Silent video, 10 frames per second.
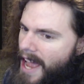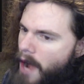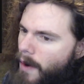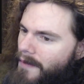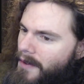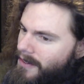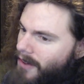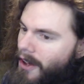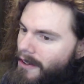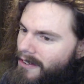However, it
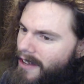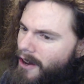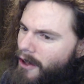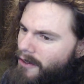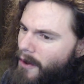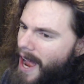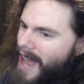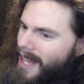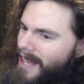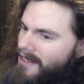also
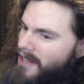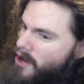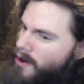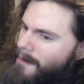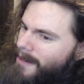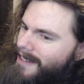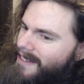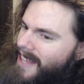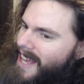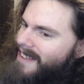highlights that Europe needs
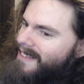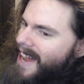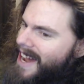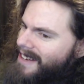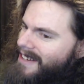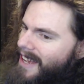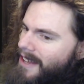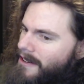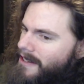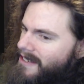to get its act
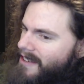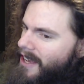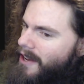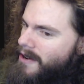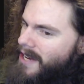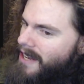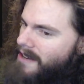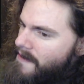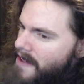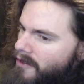together in the security and
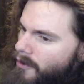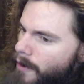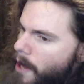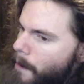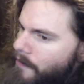defense realm.